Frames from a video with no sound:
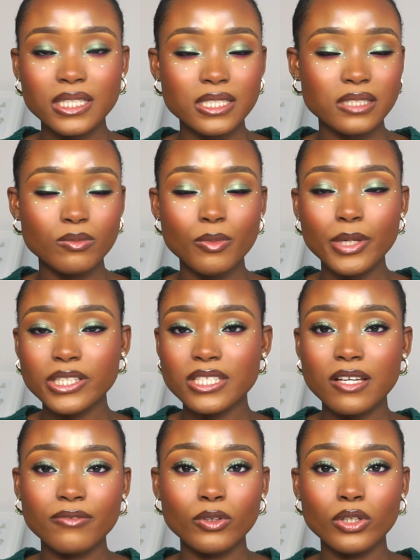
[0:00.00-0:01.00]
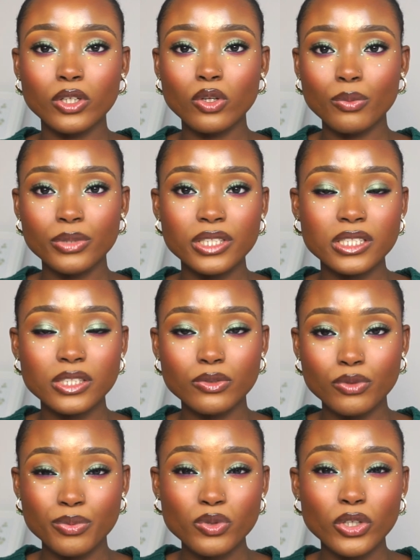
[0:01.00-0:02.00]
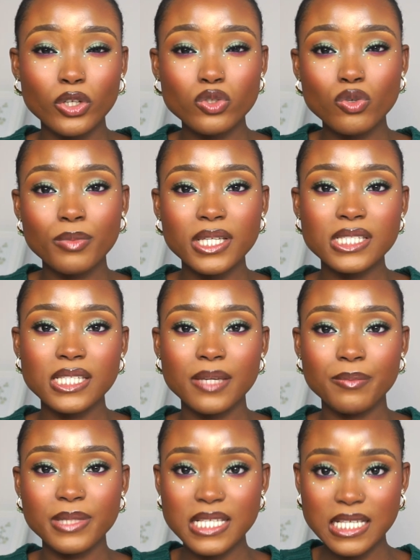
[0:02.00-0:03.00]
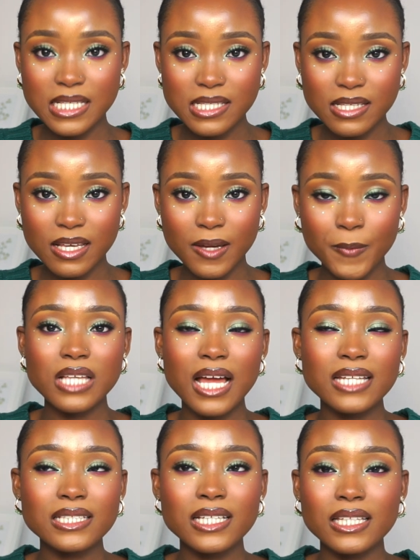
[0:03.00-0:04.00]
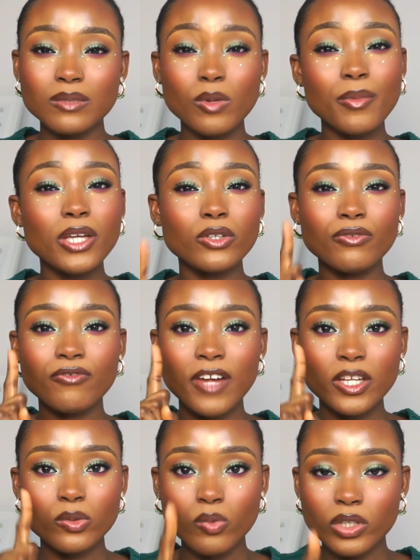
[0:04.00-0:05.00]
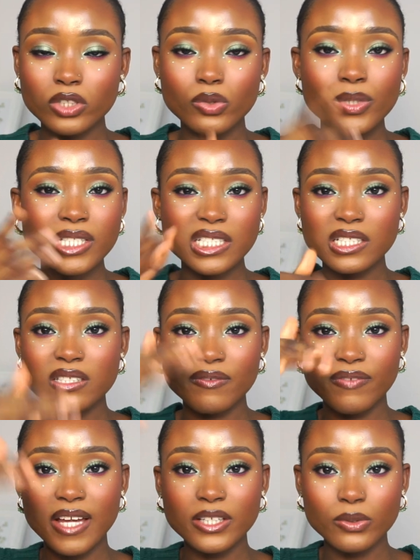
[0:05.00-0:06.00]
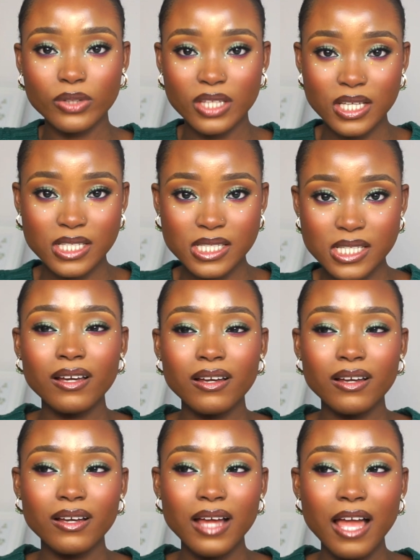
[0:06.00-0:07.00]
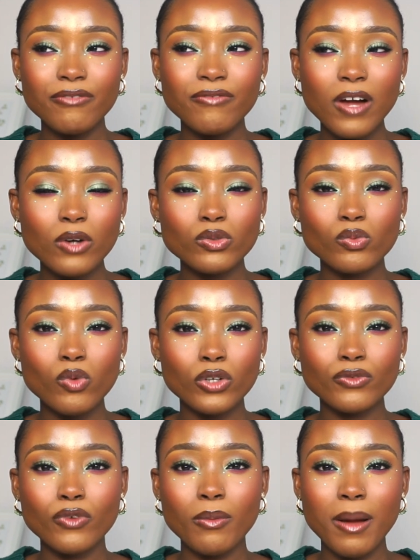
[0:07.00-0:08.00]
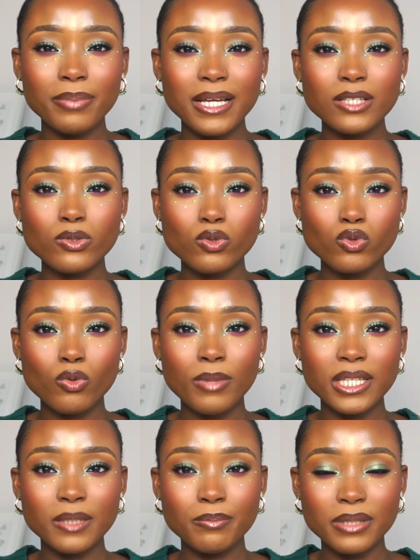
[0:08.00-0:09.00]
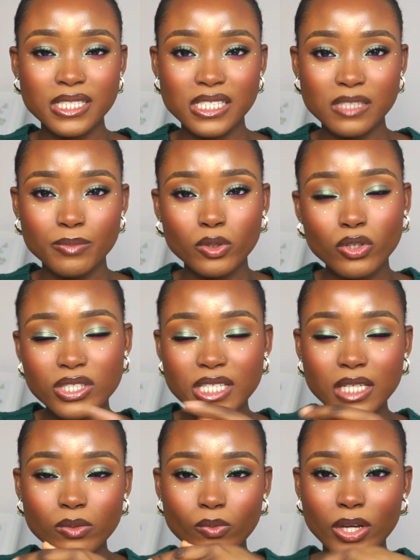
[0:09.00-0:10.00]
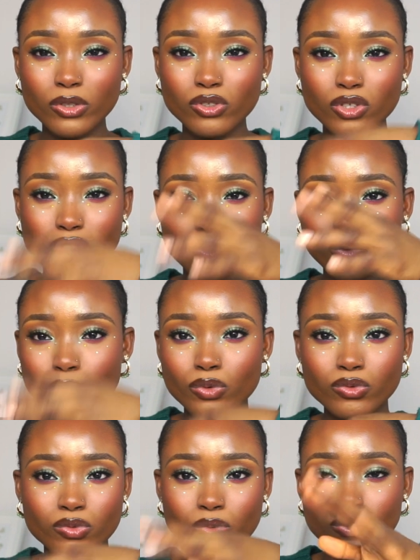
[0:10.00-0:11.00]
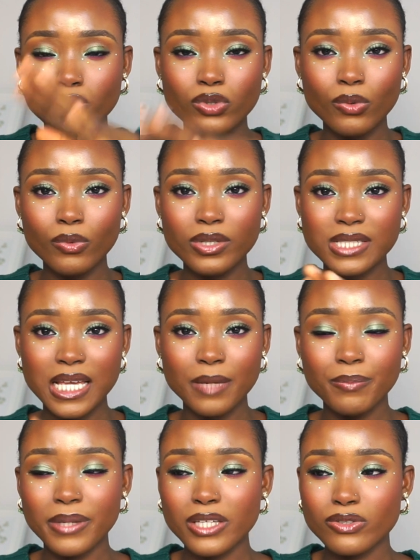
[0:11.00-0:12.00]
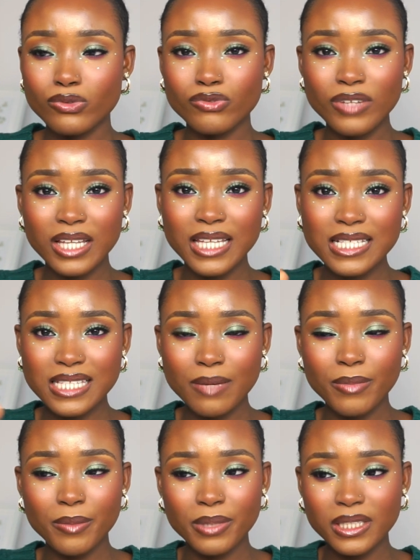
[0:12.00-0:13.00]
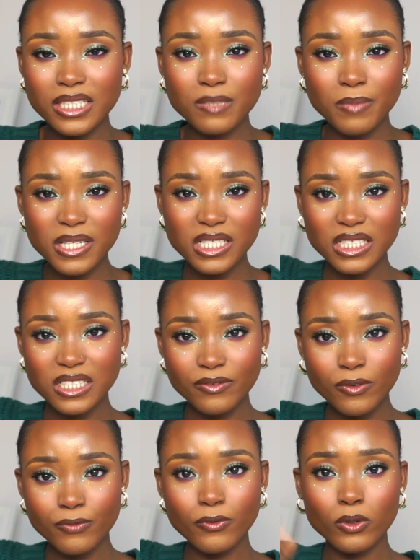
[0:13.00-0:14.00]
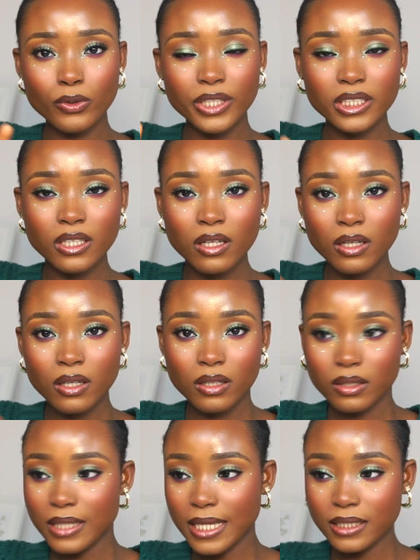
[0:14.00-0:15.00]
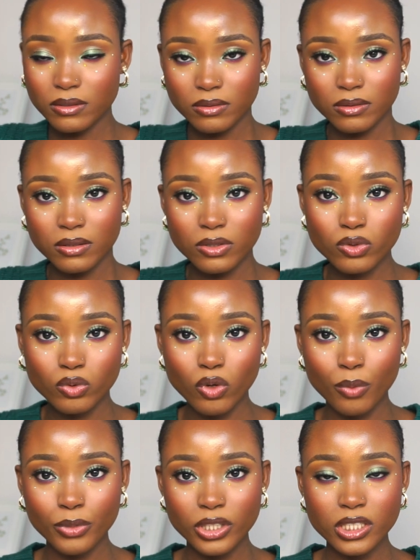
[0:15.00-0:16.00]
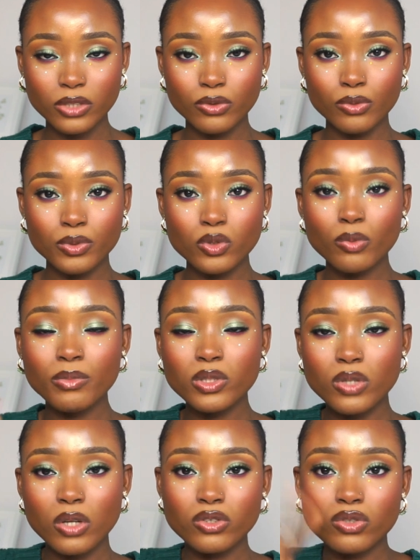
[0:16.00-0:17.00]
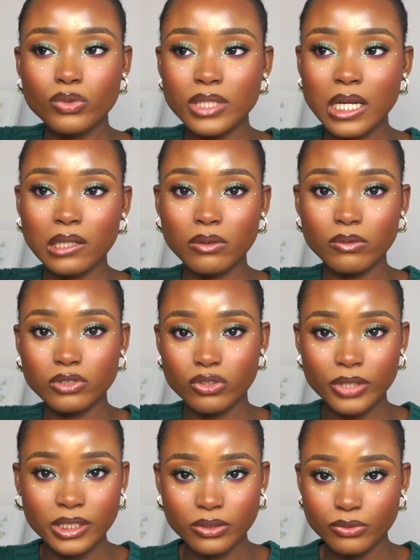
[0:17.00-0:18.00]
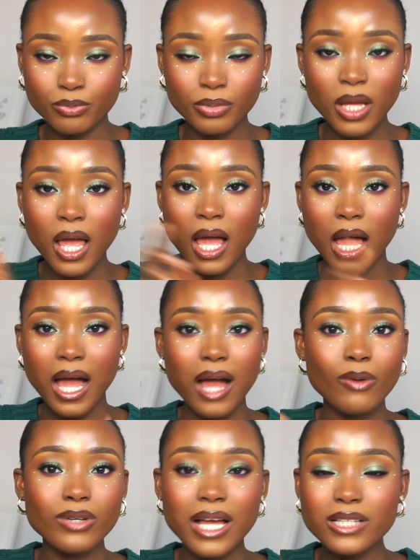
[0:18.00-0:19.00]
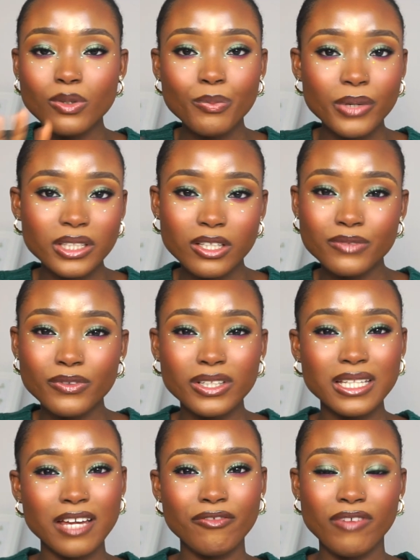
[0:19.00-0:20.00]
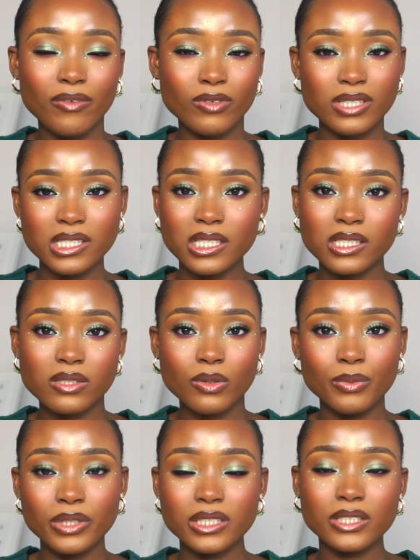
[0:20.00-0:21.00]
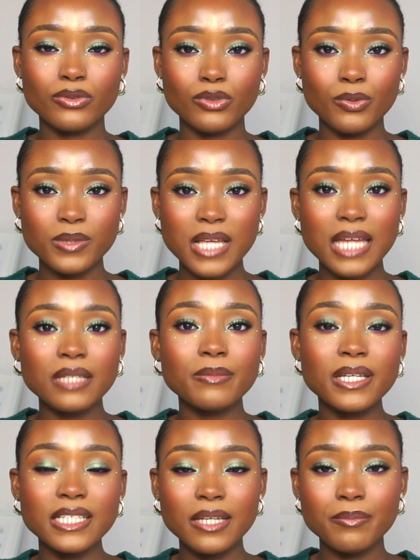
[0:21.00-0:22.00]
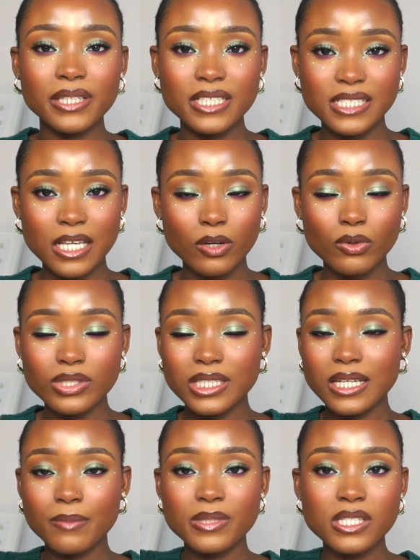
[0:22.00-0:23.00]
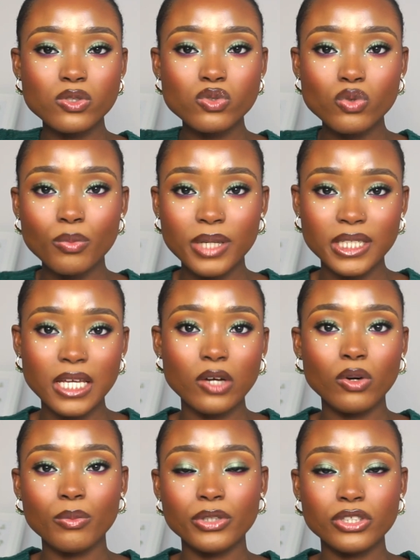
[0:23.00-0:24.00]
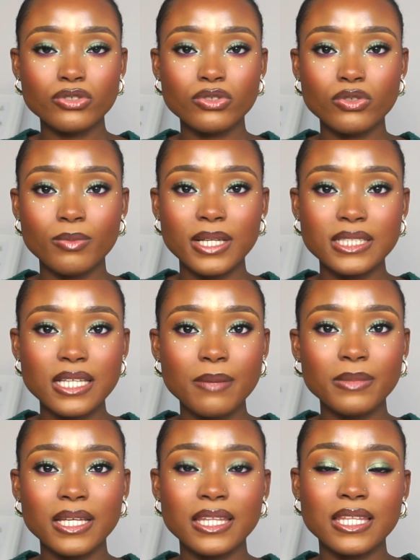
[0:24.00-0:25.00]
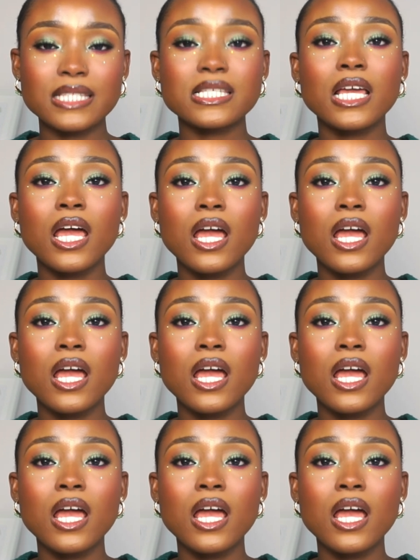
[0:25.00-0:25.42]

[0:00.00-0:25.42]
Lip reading: things the moment you start following community groups, so it also makes it a bit easier. And the moment you find one, it's always easy to find others. I found one from applying to so many places, because then when you just scroll through someone's like page, you would realize that maybe this person is even following like these two community groups. So me too, I'll just go there and join the group. At some point I was following like 5 or 6 community groups, and it made it a bit easier because then I'm seeing so many accommodations on my timeline that